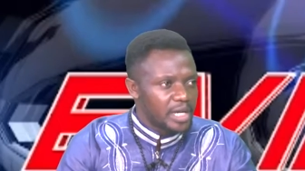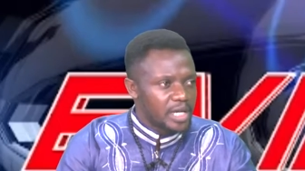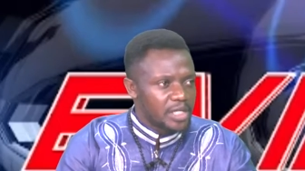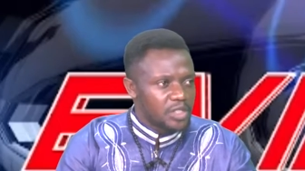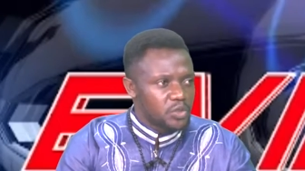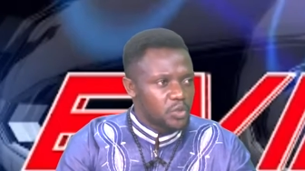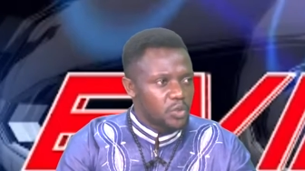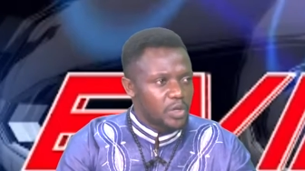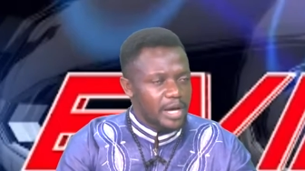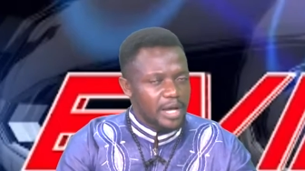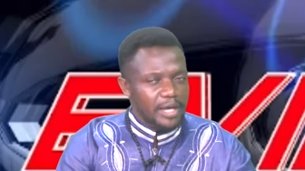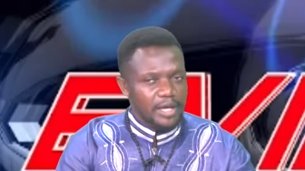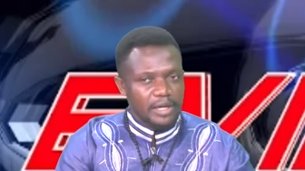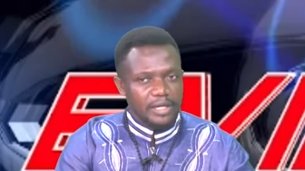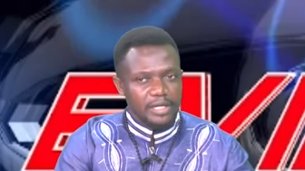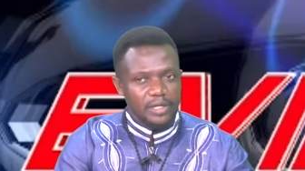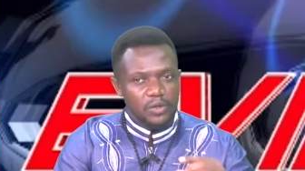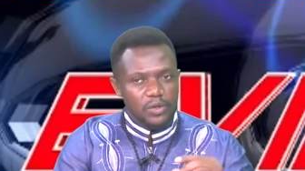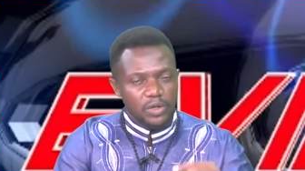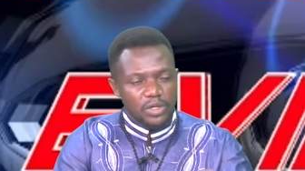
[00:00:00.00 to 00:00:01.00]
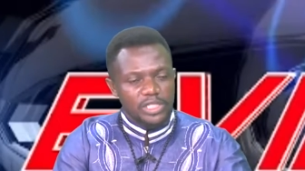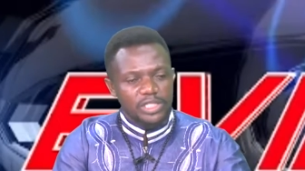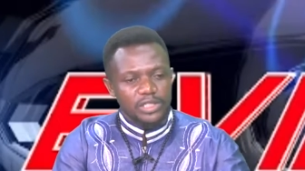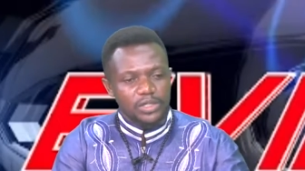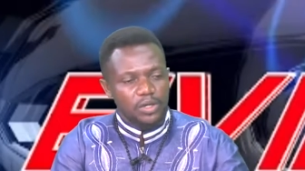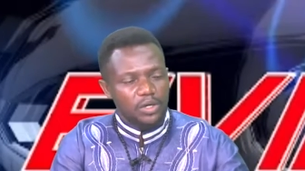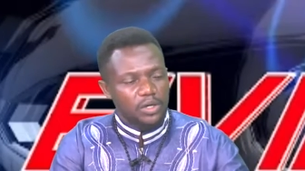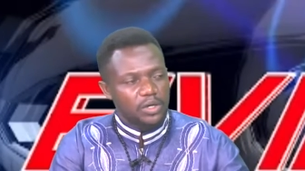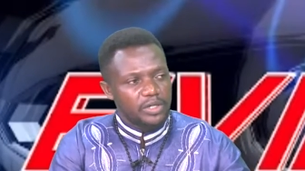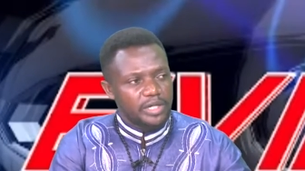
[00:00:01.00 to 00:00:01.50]
So I encourage
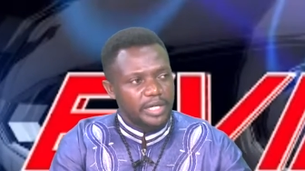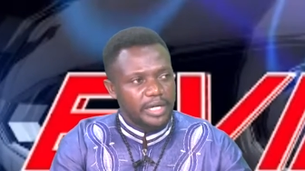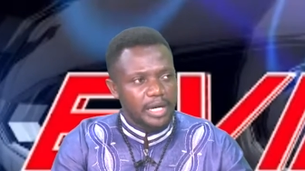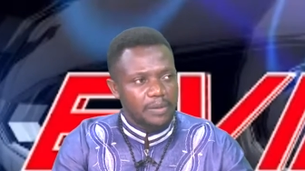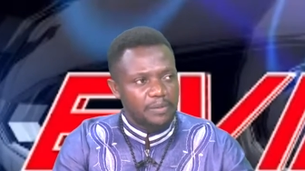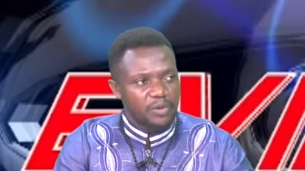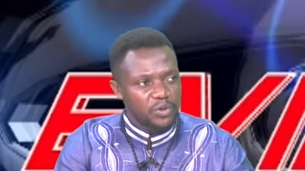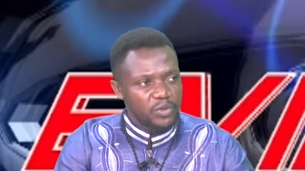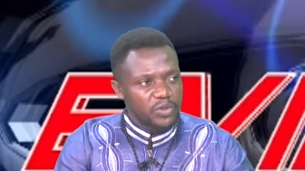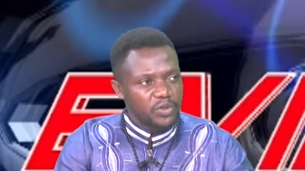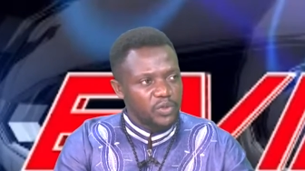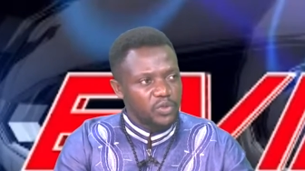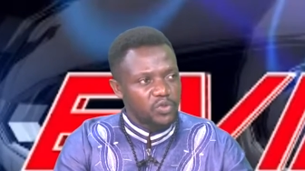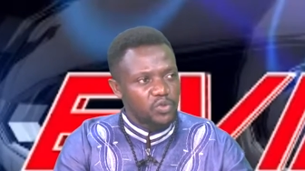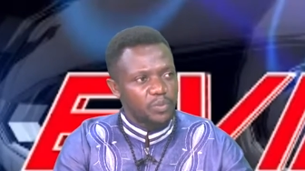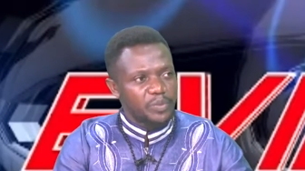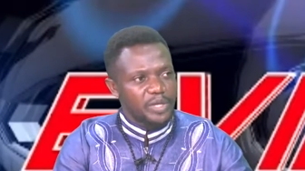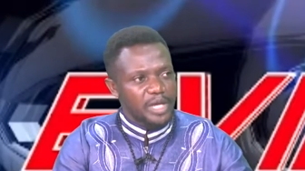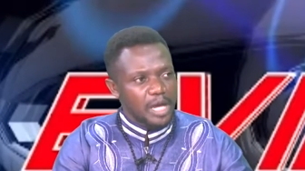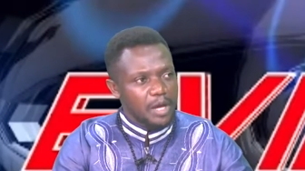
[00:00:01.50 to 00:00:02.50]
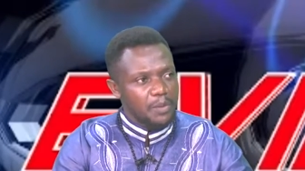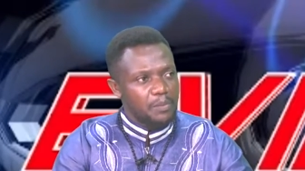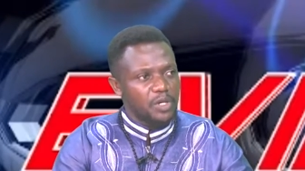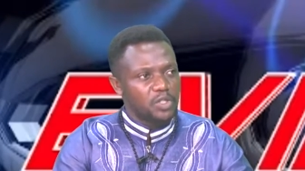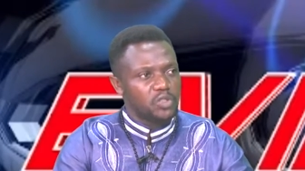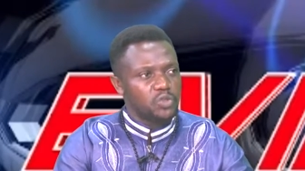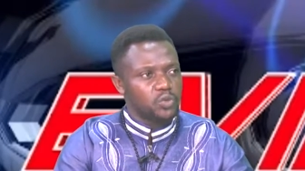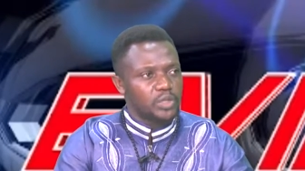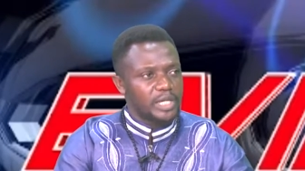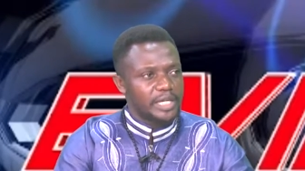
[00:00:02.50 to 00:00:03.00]
all the Cameroon youth to be able
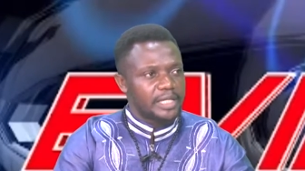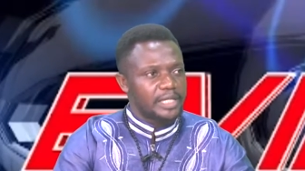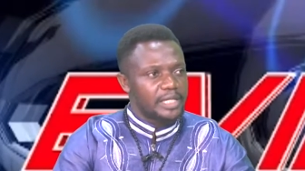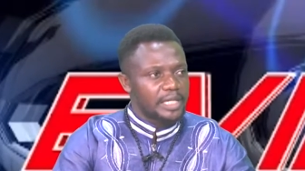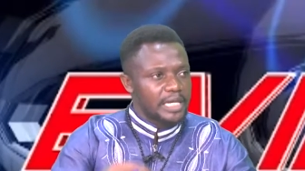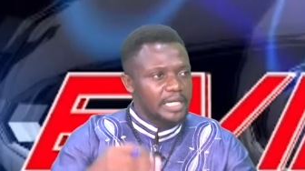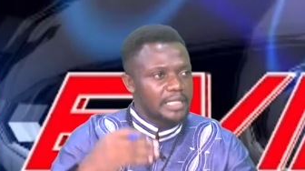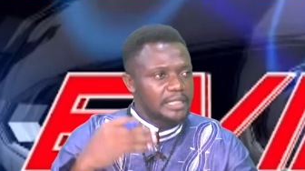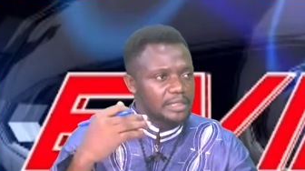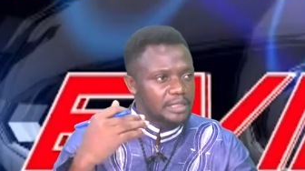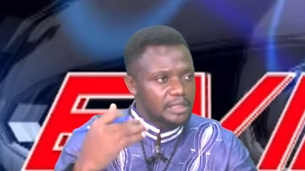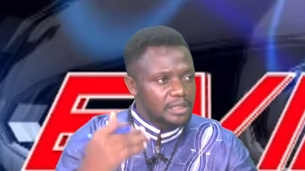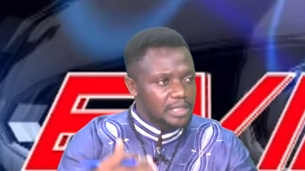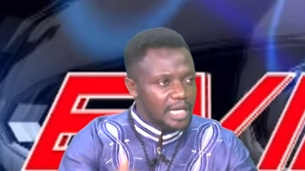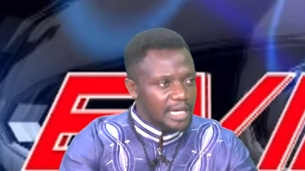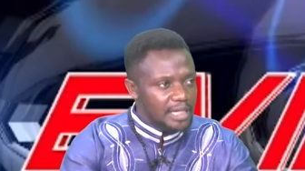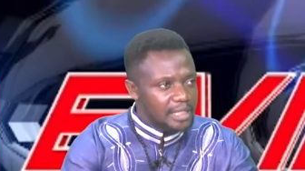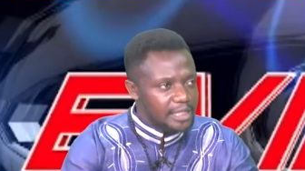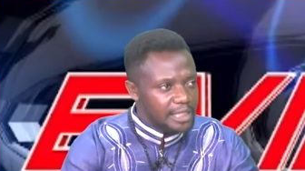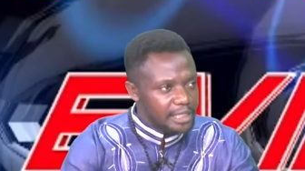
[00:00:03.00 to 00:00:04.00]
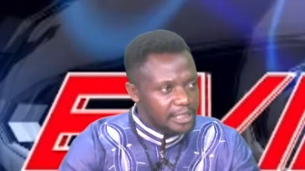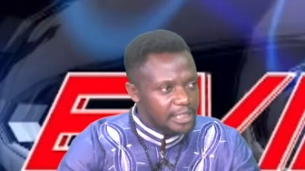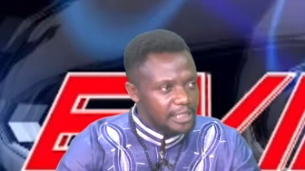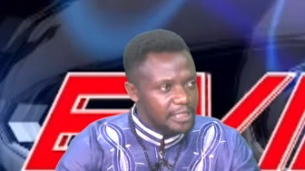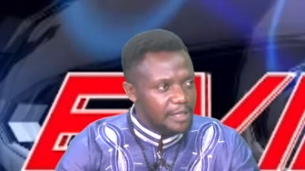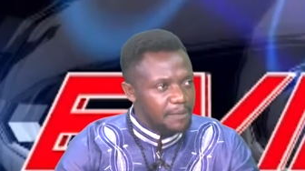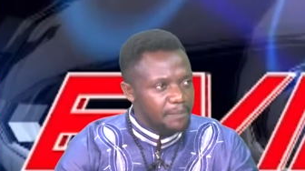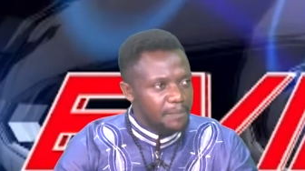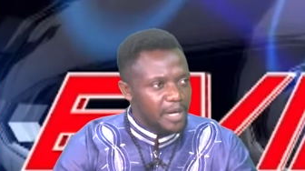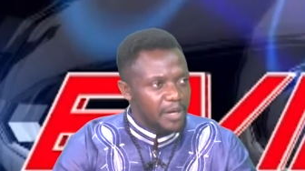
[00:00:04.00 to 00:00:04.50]
to, like, start creating
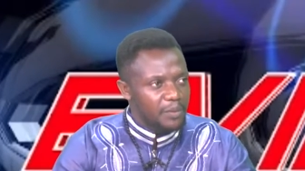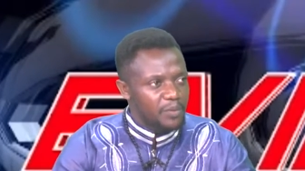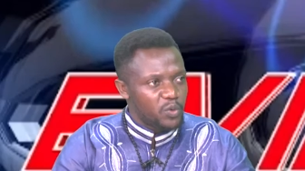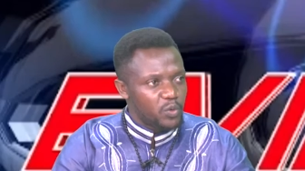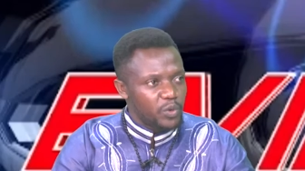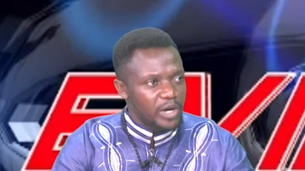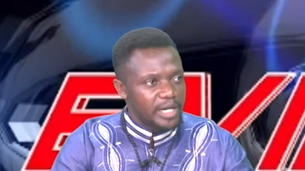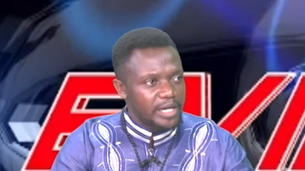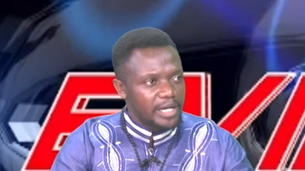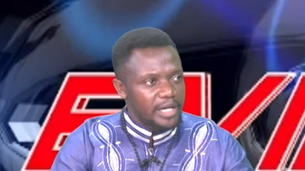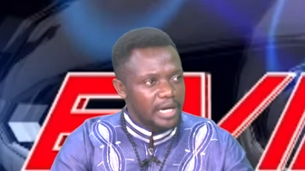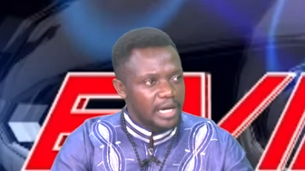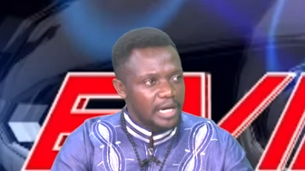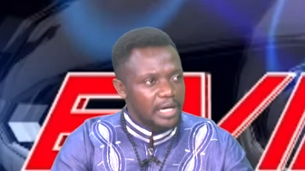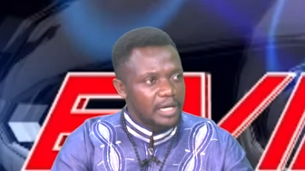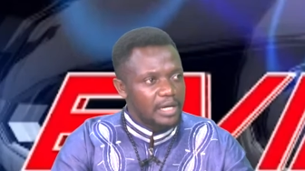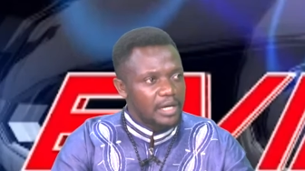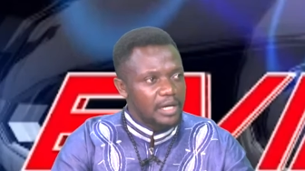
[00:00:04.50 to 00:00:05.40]
impact where they are,